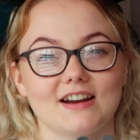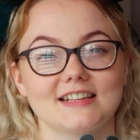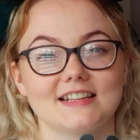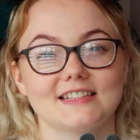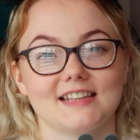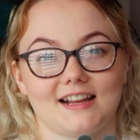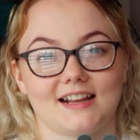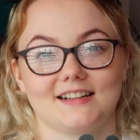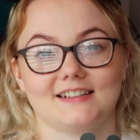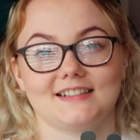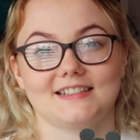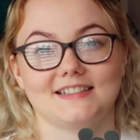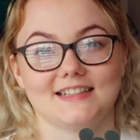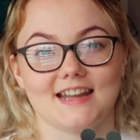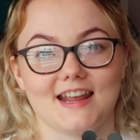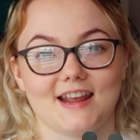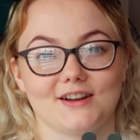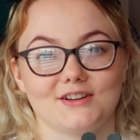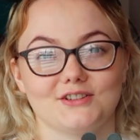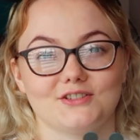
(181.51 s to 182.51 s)
sad
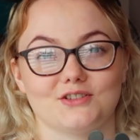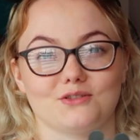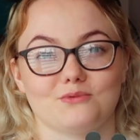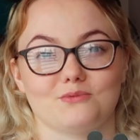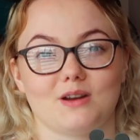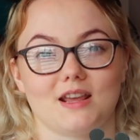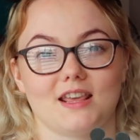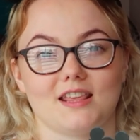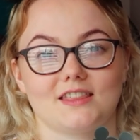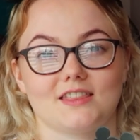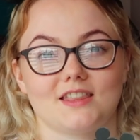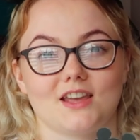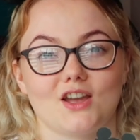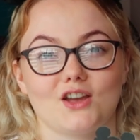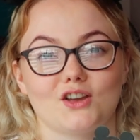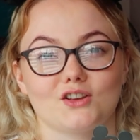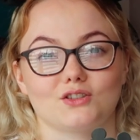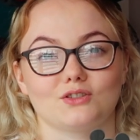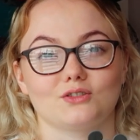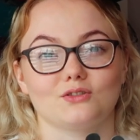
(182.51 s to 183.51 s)
Stitch with
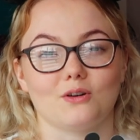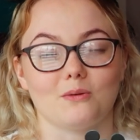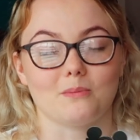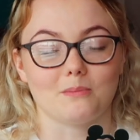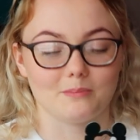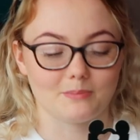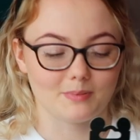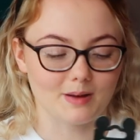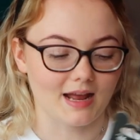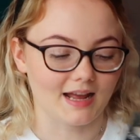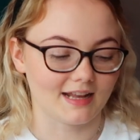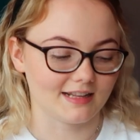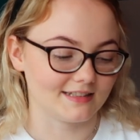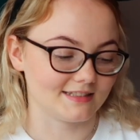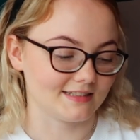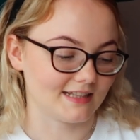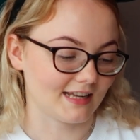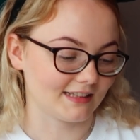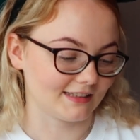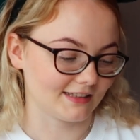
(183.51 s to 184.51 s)
Scrump
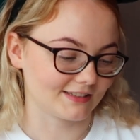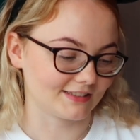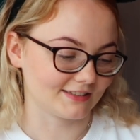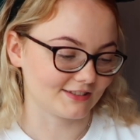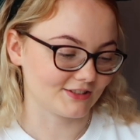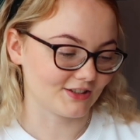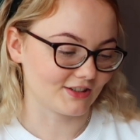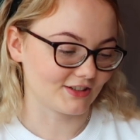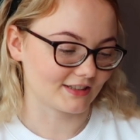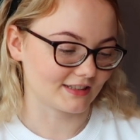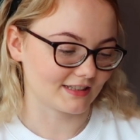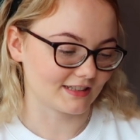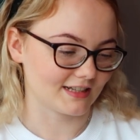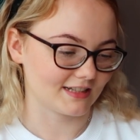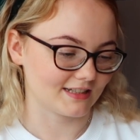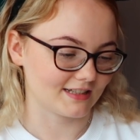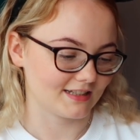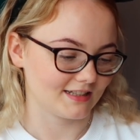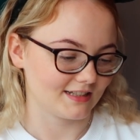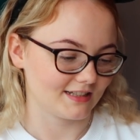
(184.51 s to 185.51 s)
and a little
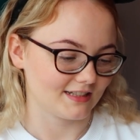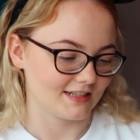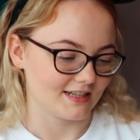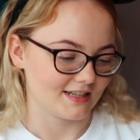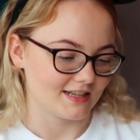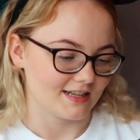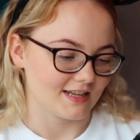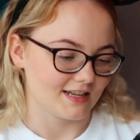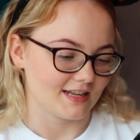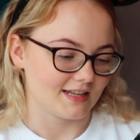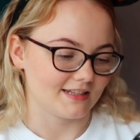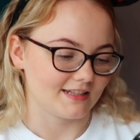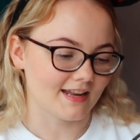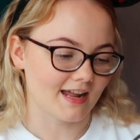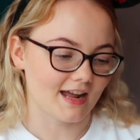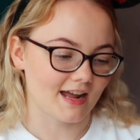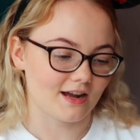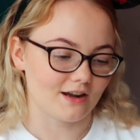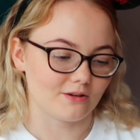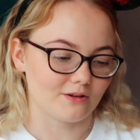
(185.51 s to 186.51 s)
duckling.
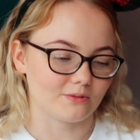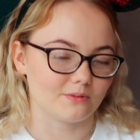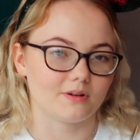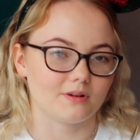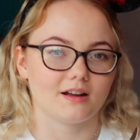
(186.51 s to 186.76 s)
Now,